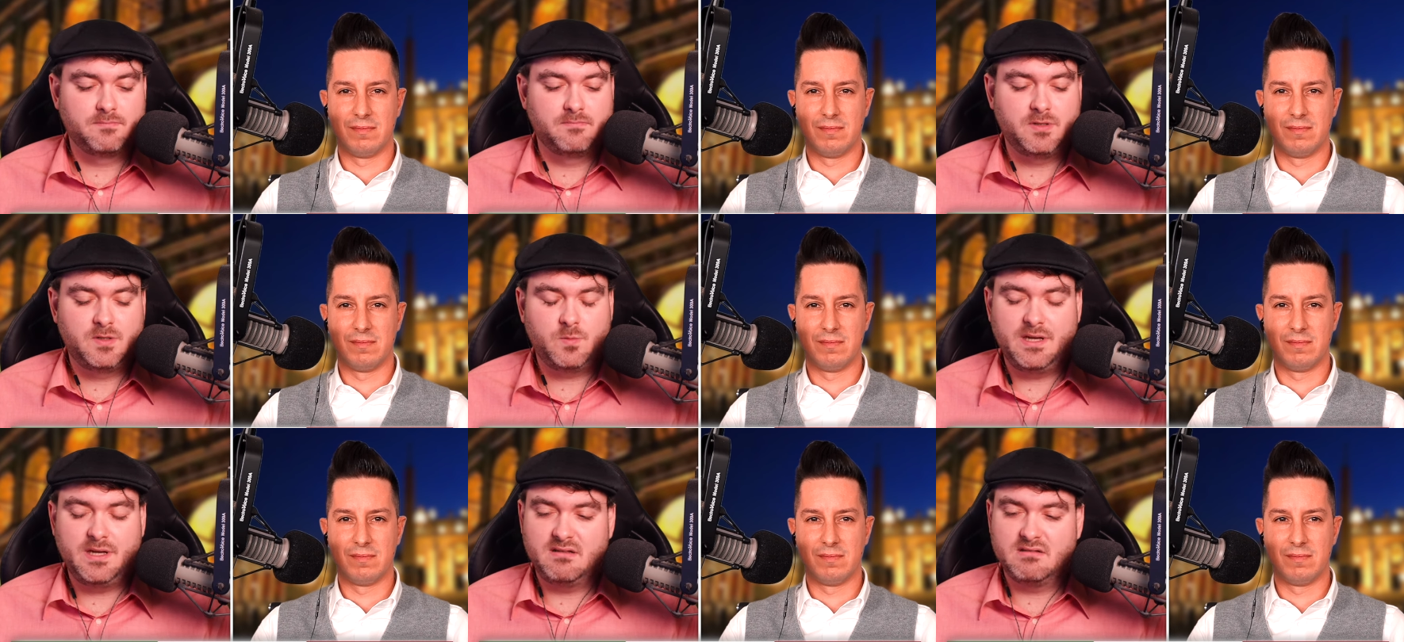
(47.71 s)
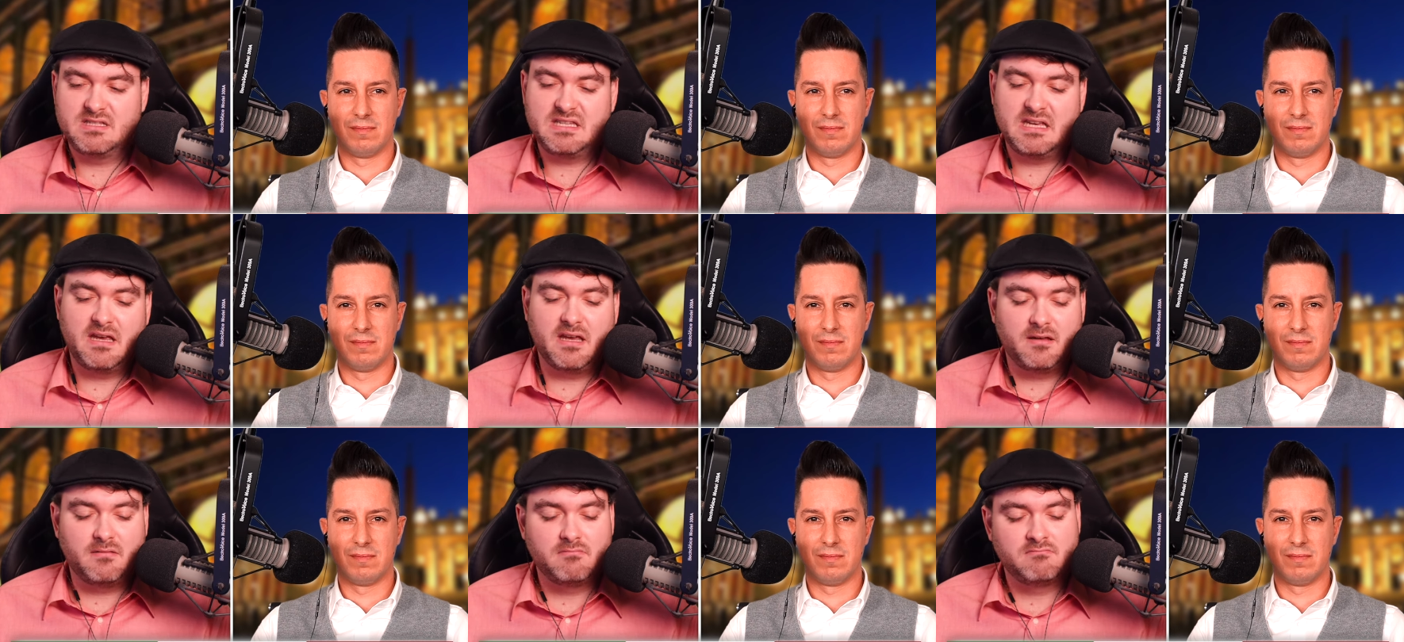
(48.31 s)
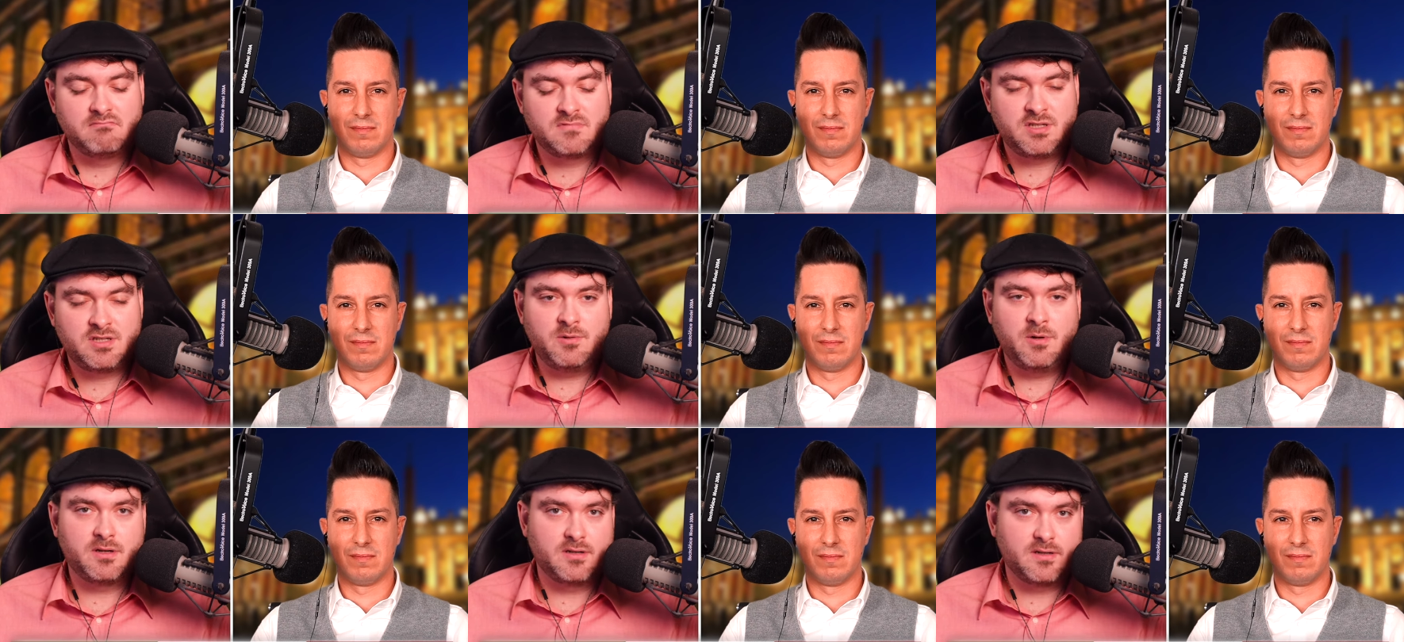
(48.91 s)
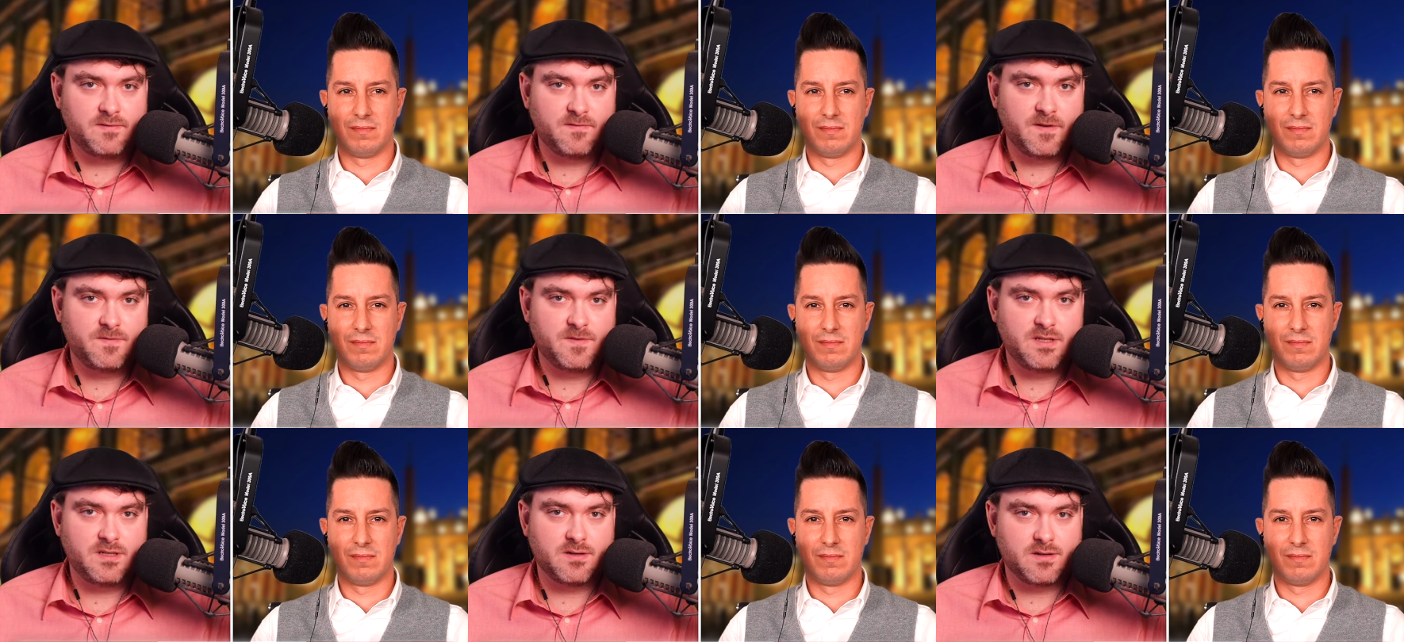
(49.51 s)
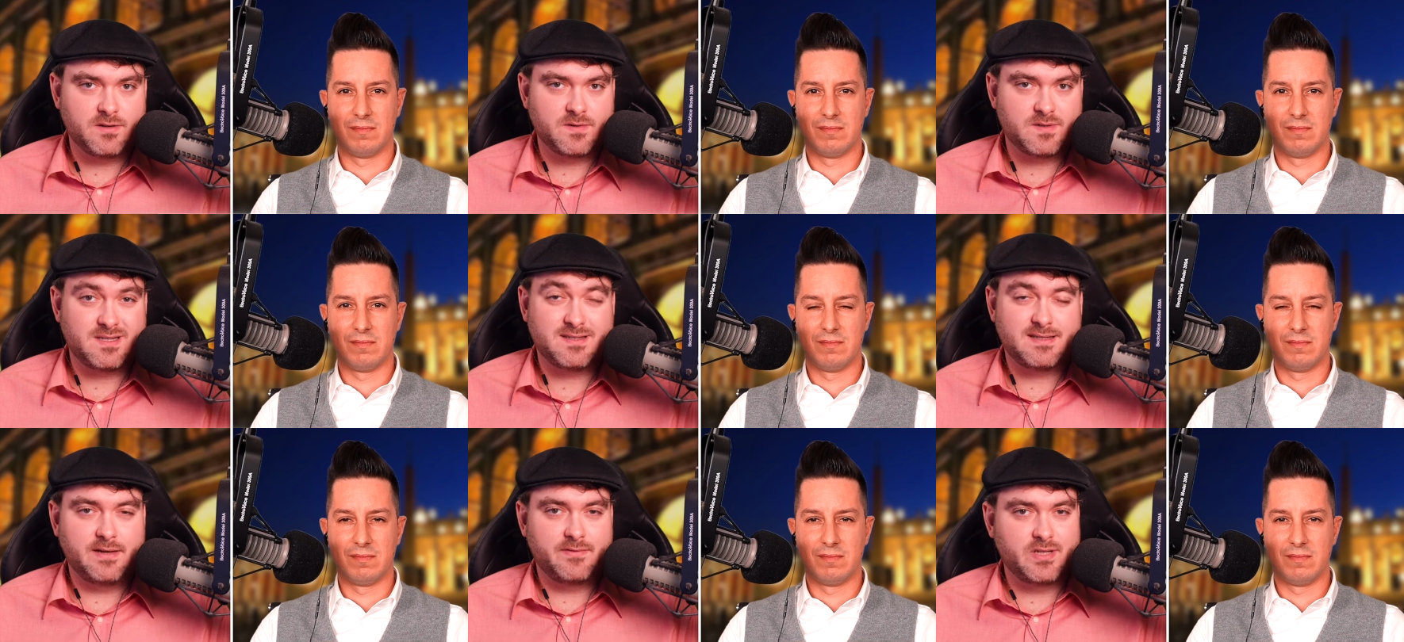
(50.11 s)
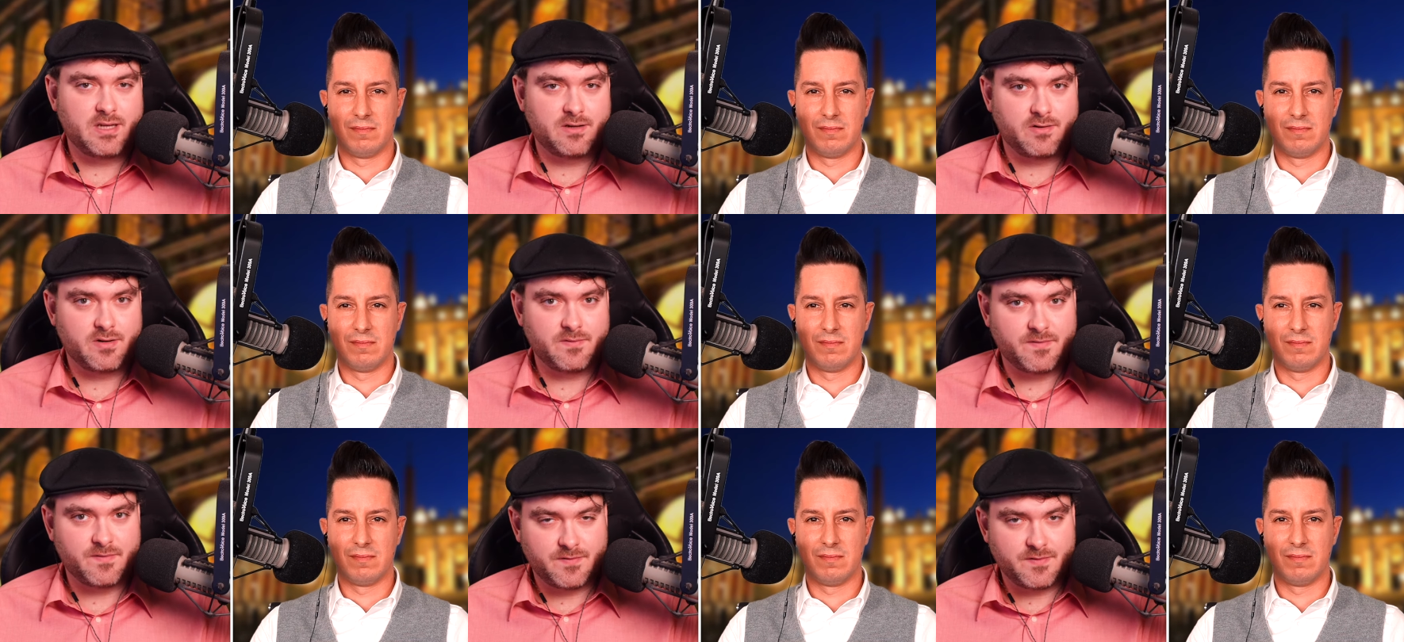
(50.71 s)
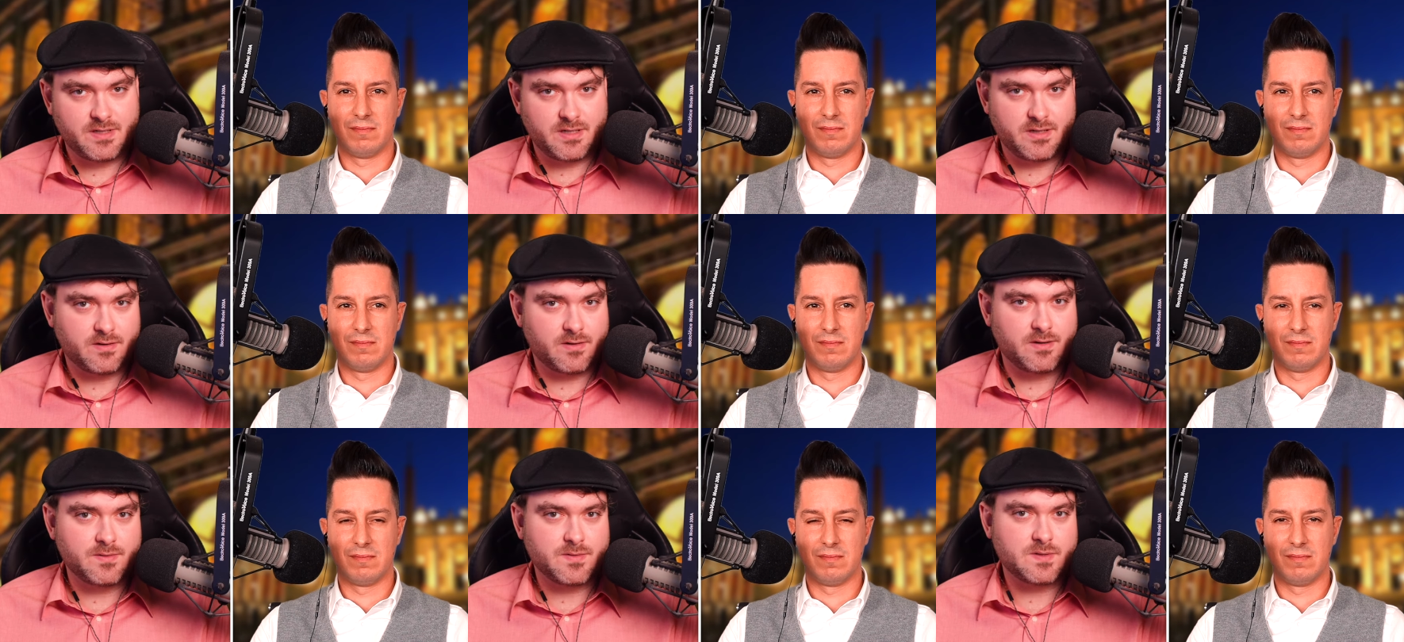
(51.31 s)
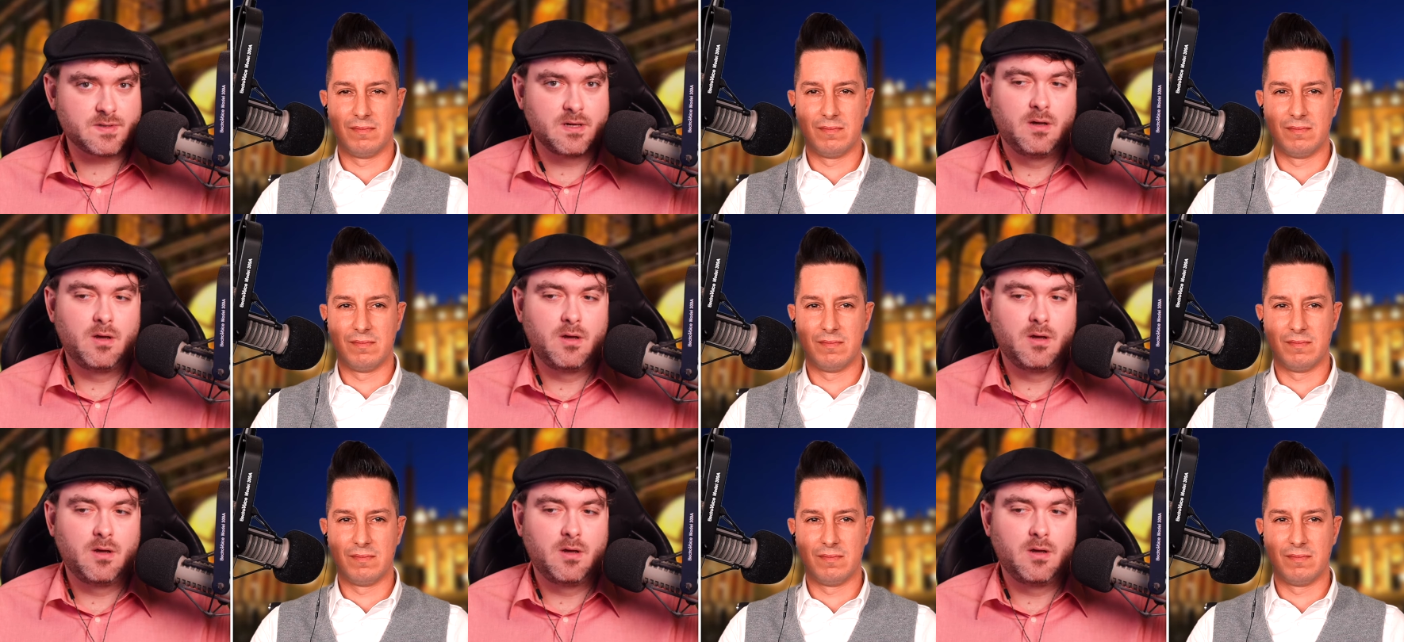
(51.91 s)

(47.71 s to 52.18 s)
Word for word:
Speaker 1: between say 250 euros to 750 euros.